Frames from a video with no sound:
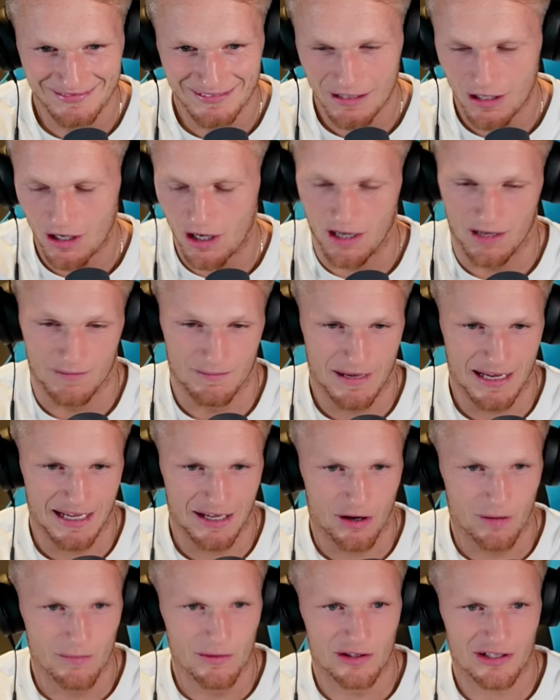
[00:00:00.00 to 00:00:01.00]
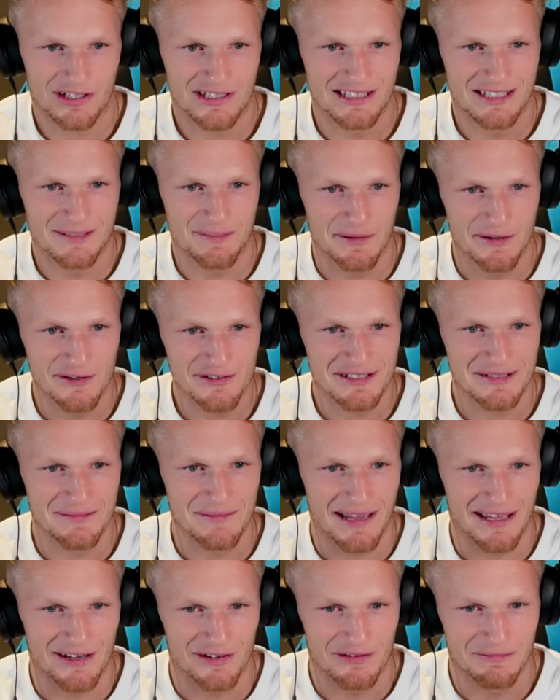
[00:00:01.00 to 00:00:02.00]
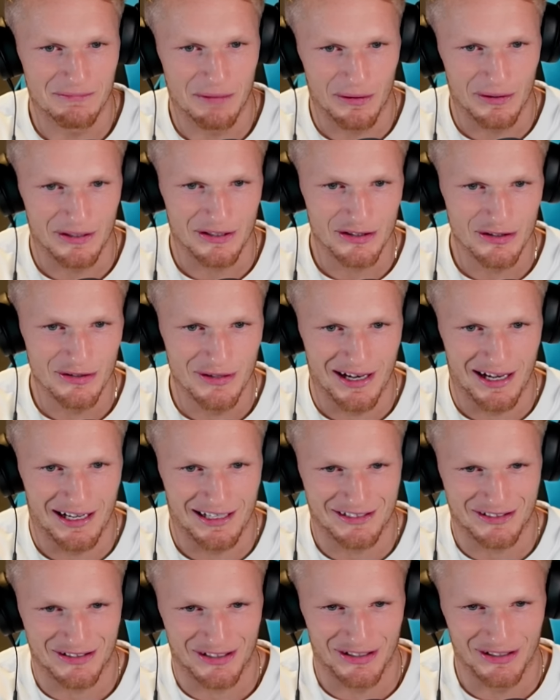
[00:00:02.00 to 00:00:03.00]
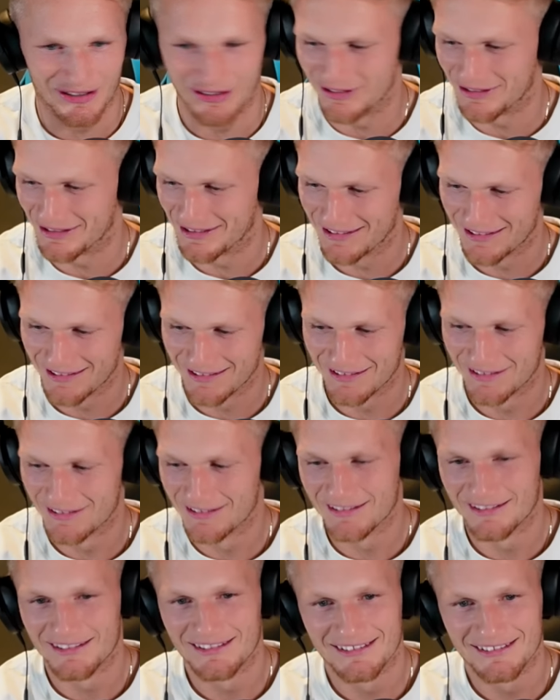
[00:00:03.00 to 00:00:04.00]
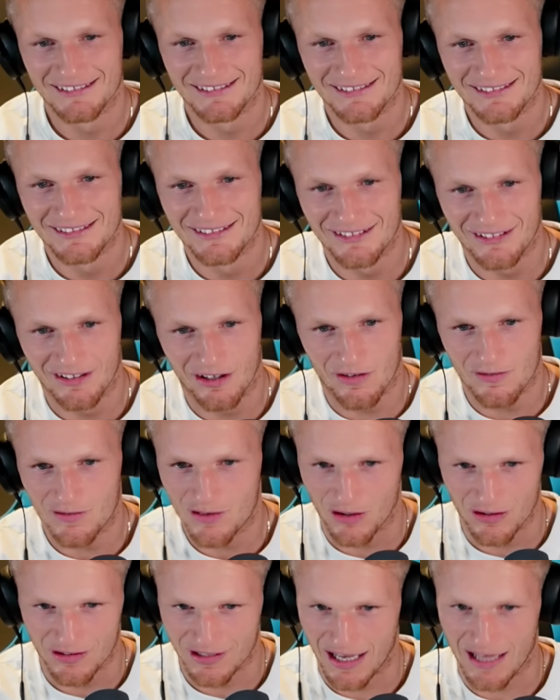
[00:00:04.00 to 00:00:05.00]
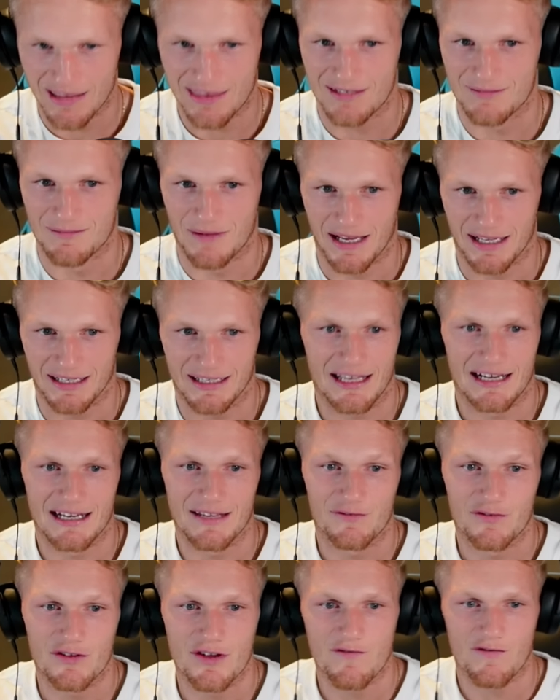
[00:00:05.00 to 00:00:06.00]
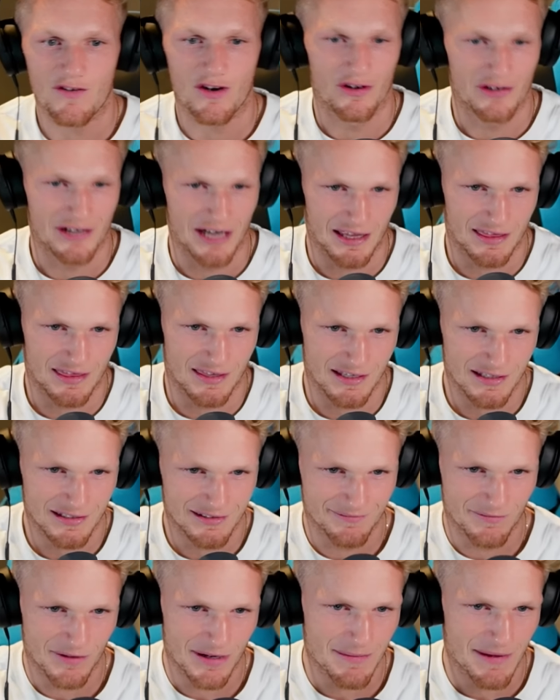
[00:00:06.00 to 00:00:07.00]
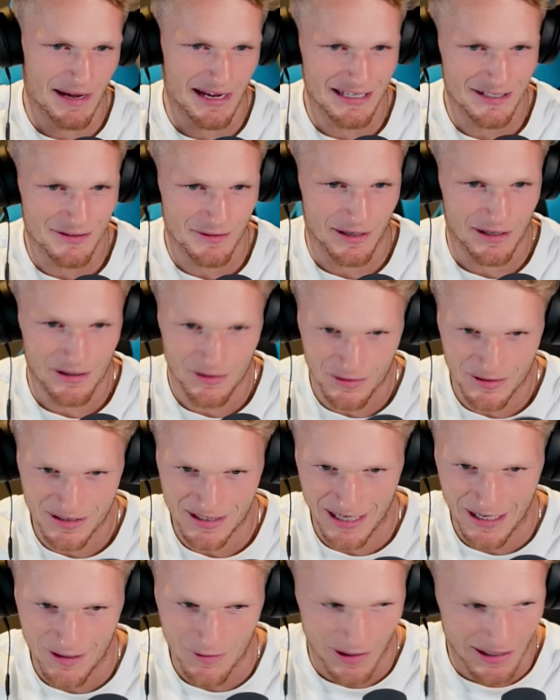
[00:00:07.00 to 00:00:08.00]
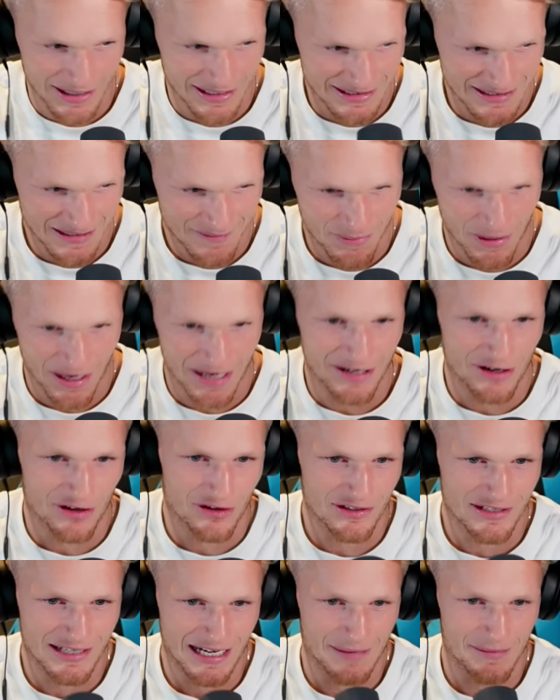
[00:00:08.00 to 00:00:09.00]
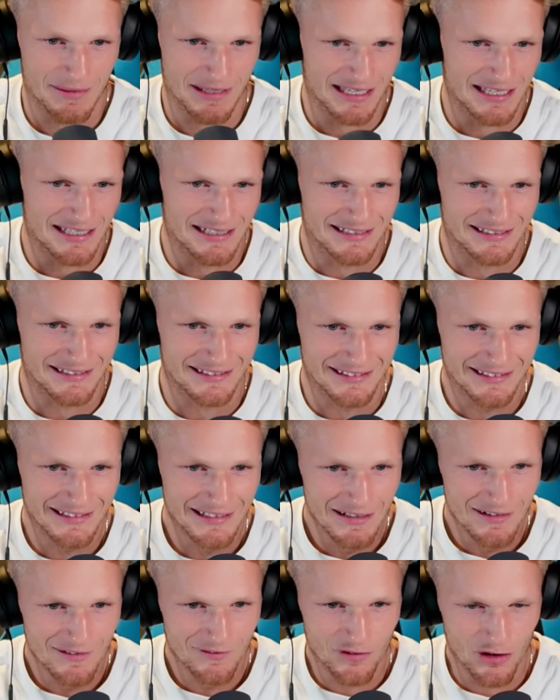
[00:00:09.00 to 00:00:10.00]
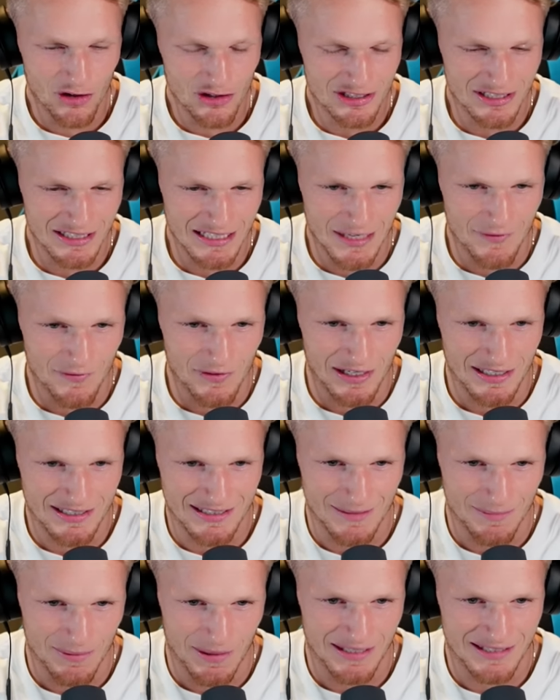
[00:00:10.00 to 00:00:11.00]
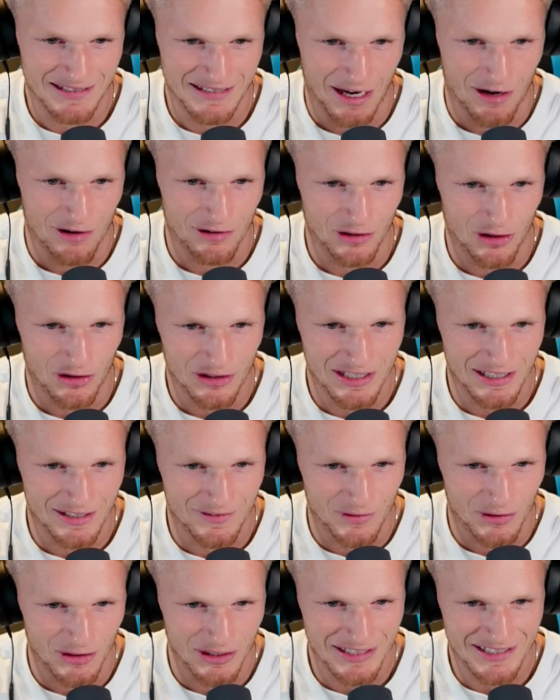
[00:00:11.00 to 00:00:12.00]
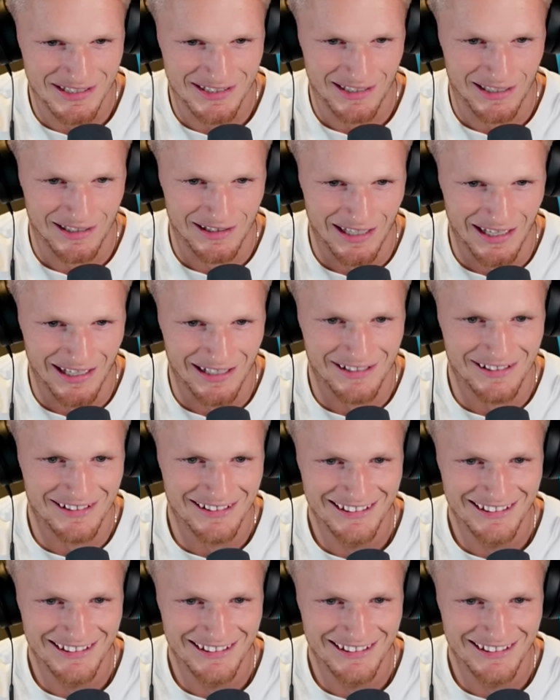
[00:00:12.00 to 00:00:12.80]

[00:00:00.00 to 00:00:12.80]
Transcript: Oh, mate, I'm not the conspiracy man on the potty. You are. So I've got nothing, mate. And if you've got nothing, we may as well segue into Brado coming in and firstly giving us the best Darren Lockyer voice, and then